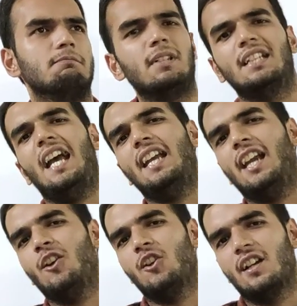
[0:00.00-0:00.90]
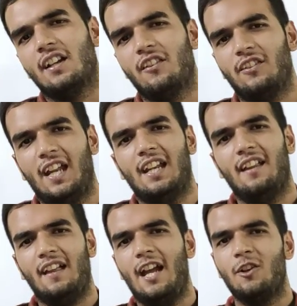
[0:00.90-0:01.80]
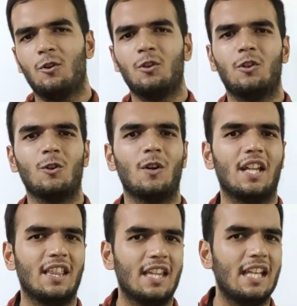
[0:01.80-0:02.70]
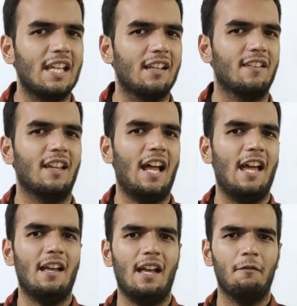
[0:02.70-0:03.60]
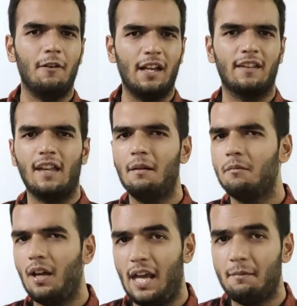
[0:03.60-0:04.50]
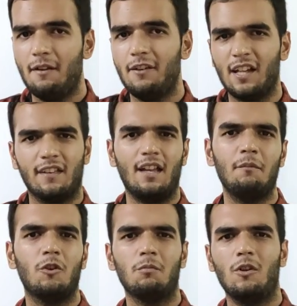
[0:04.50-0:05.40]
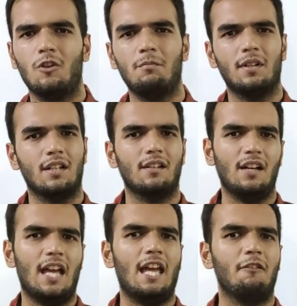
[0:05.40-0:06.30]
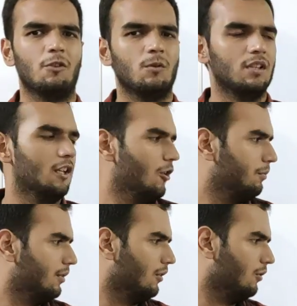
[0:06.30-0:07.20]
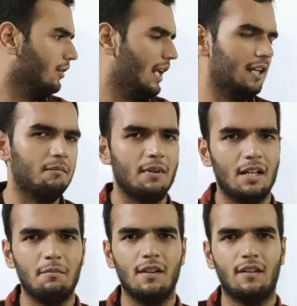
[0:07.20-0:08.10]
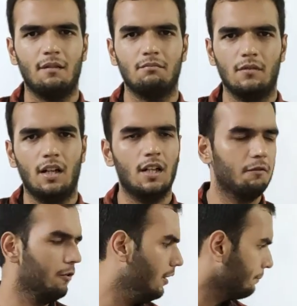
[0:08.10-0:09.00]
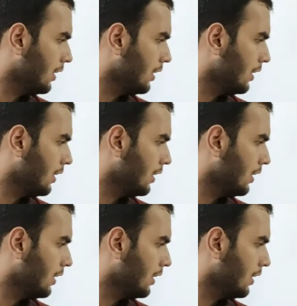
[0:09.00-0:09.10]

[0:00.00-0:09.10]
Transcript: but I cannot understand as I don't know Hindi. Sir, I am having exam tomorrow, but I have no other option." So that made me some hurtful.